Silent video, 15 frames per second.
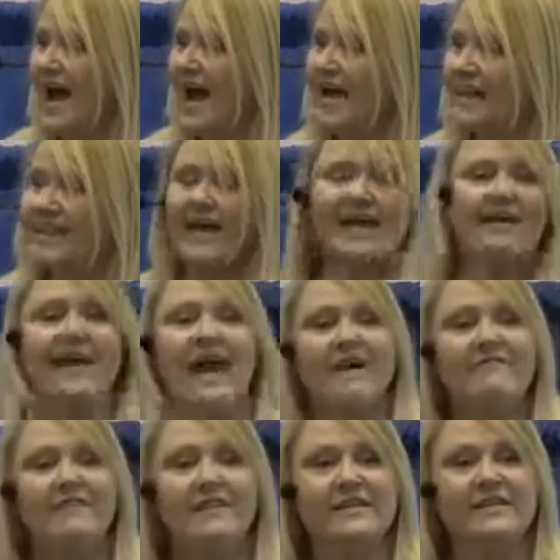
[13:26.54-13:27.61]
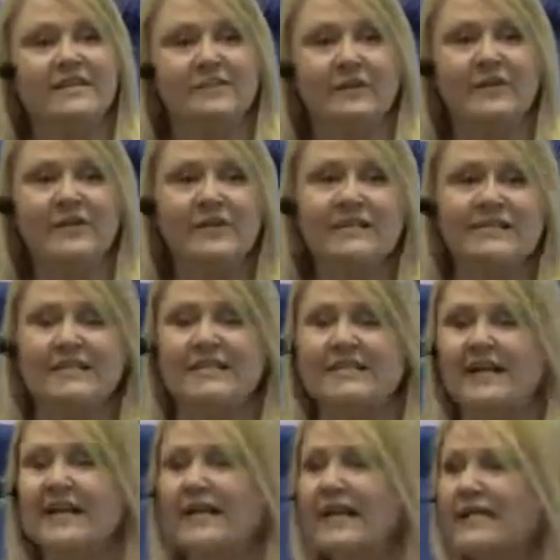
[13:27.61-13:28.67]
I like having
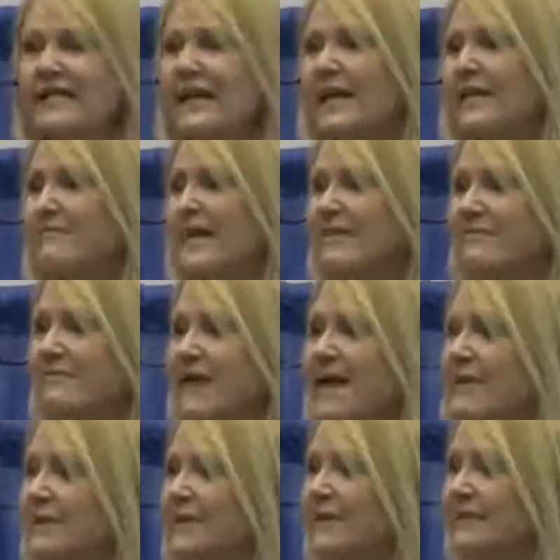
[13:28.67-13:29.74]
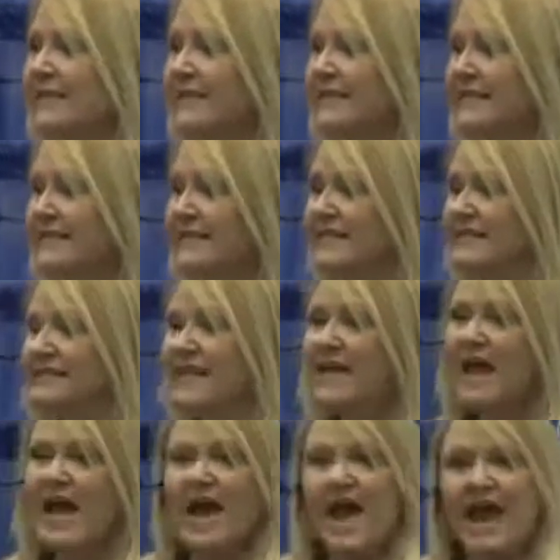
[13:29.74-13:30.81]
experiences. I like taking my family places.
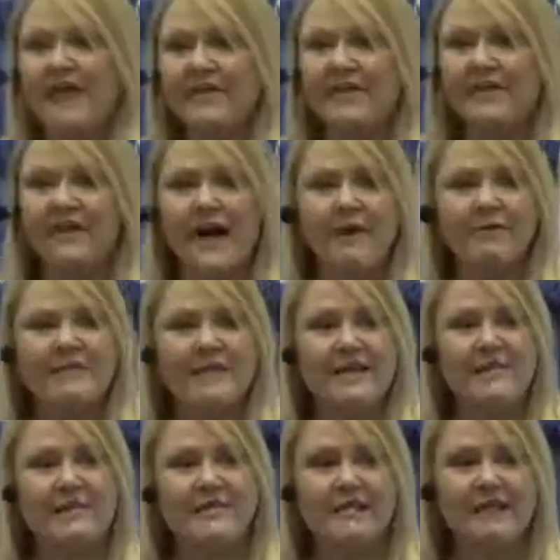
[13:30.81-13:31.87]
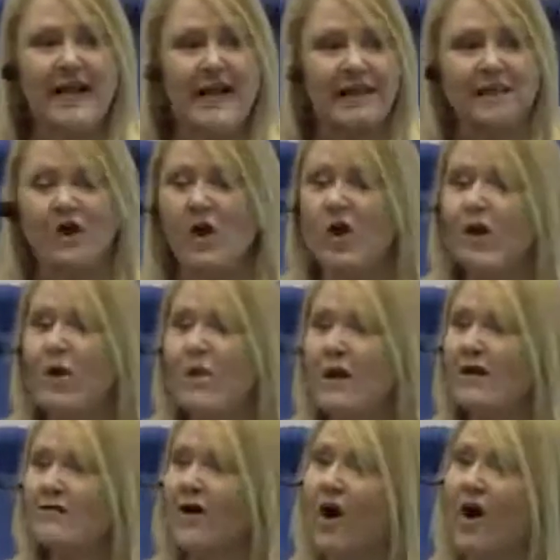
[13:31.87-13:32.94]
And then I was able to let go
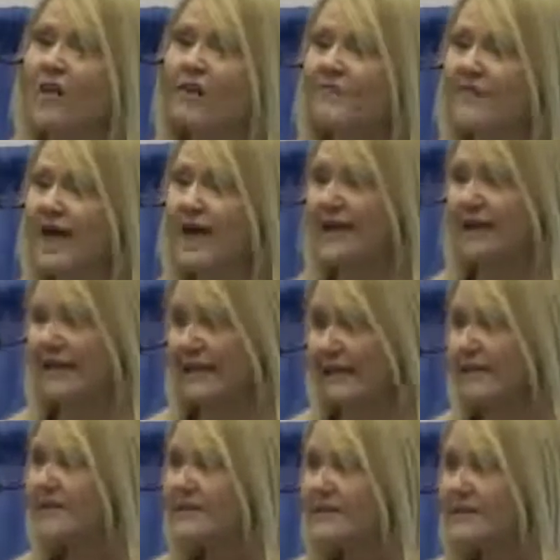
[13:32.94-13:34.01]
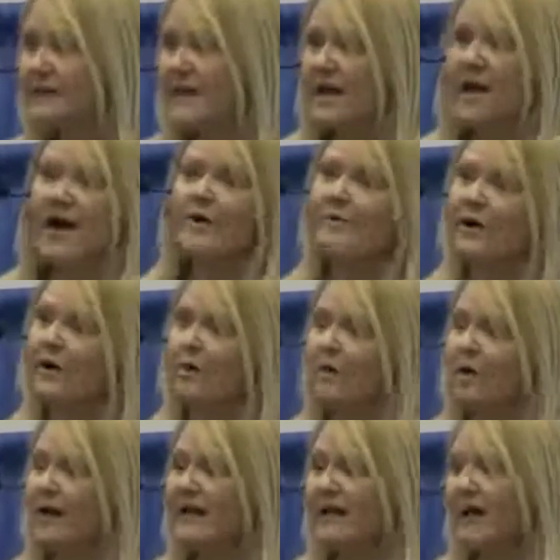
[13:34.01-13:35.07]
of all of that guilt about
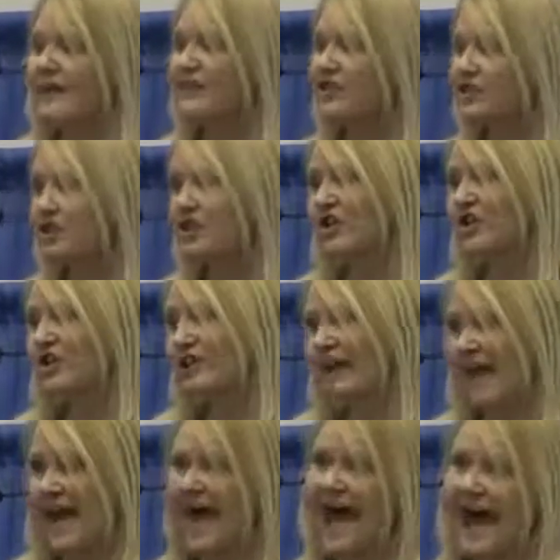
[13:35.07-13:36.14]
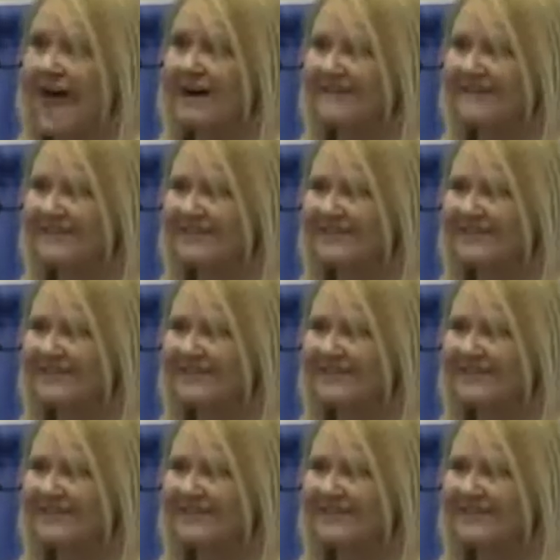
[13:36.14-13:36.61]
what I should have.